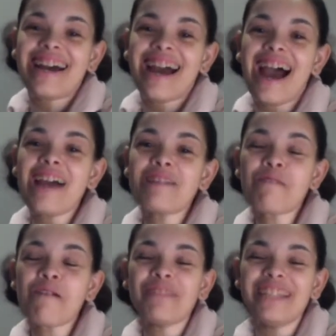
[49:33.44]
I'd
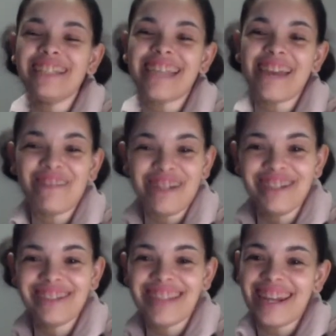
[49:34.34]
probably say what
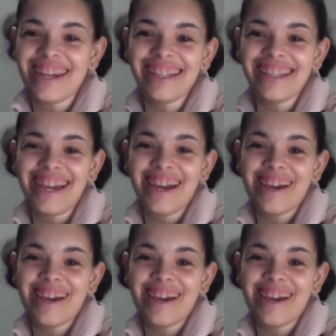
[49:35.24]
you said earlier,